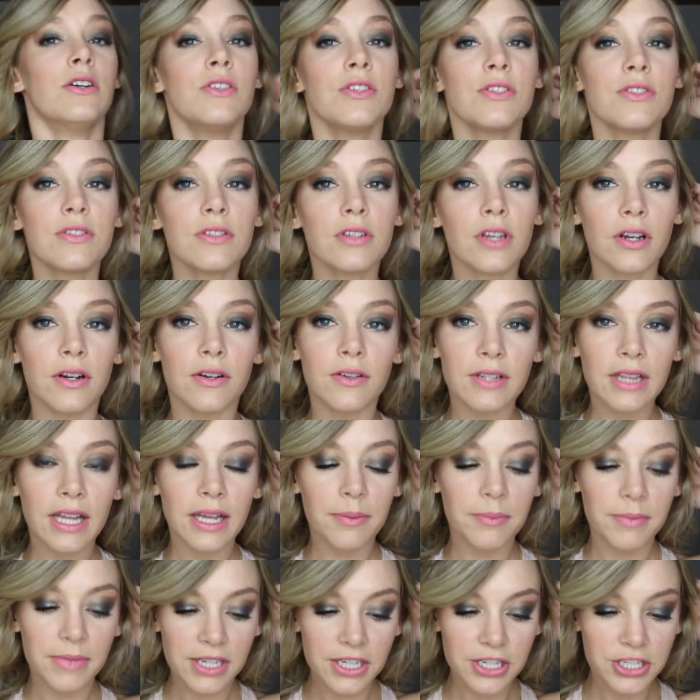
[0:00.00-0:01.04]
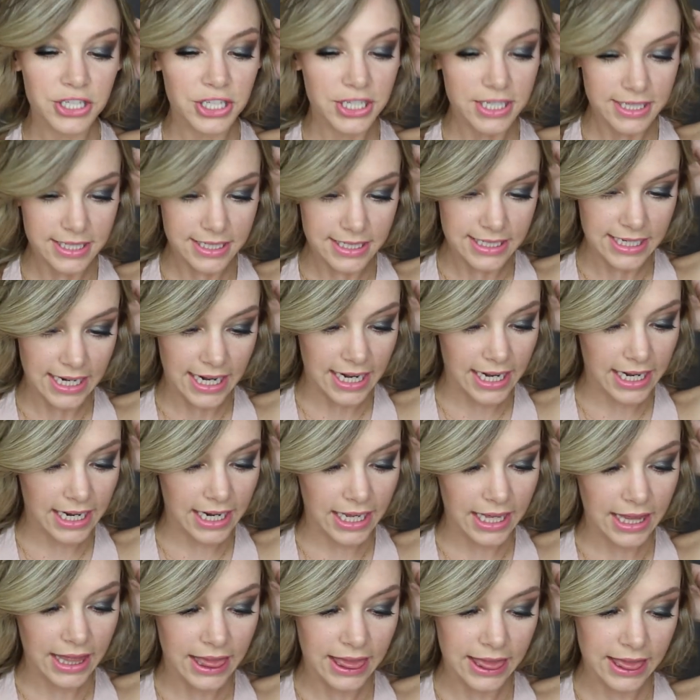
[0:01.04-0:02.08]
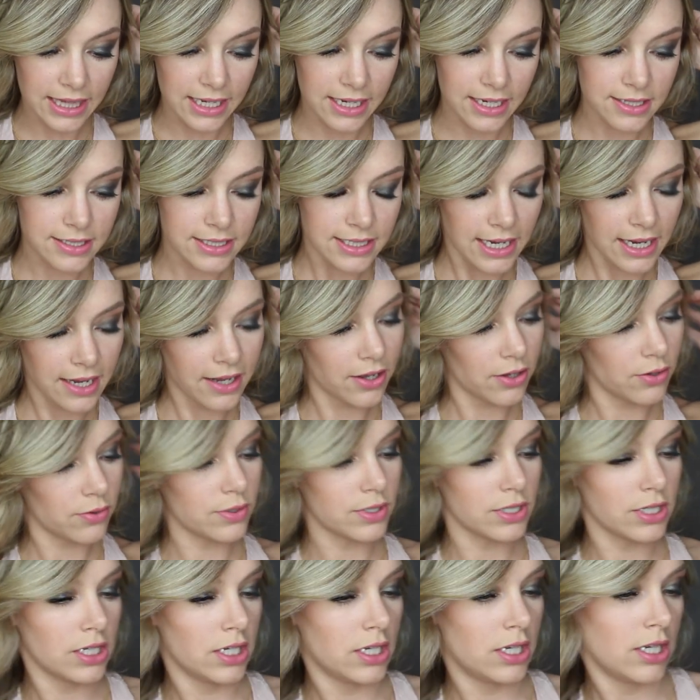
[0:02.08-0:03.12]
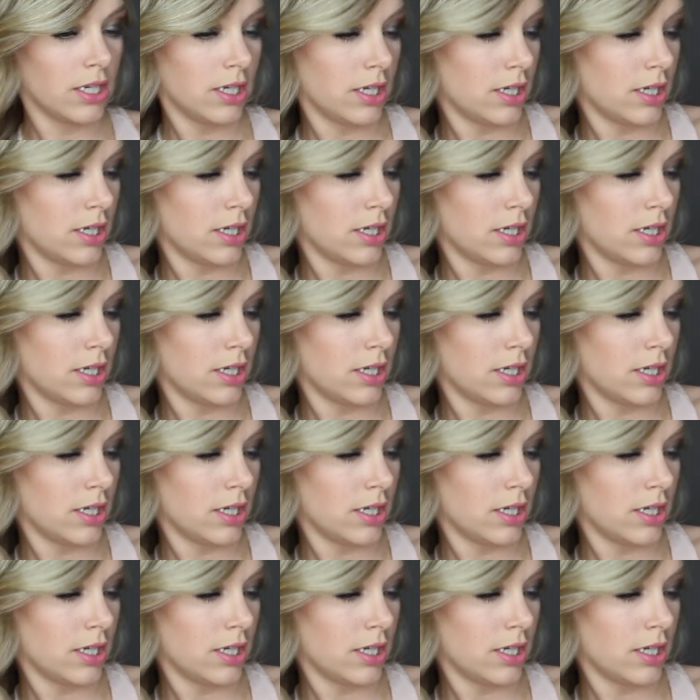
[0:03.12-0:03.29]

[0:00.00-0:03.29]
So let me just take these out.